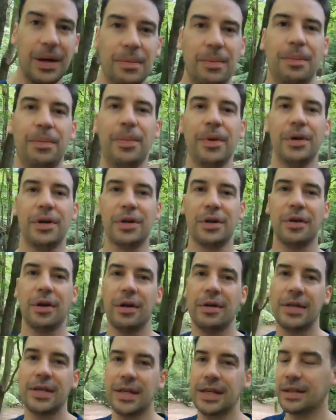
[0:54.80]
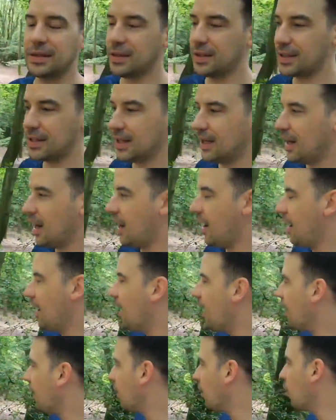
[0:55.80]
my bushcraft skills
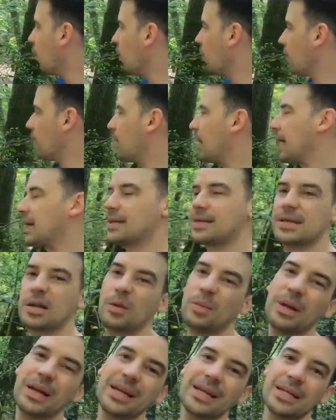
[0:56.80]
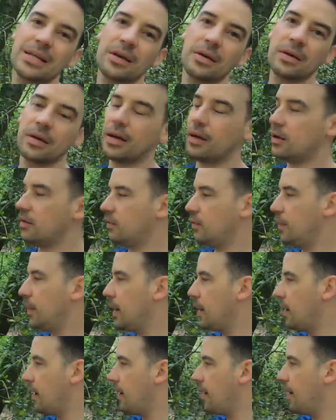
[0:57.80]
are not the best, so please don't laugh,
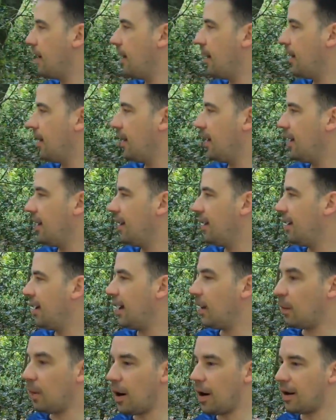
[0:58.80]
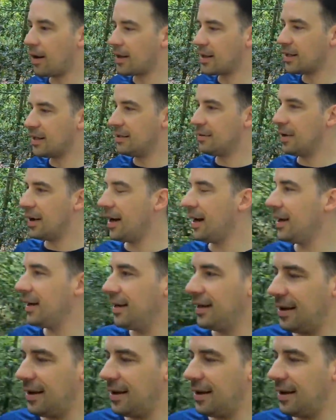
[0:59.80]
but it works, right?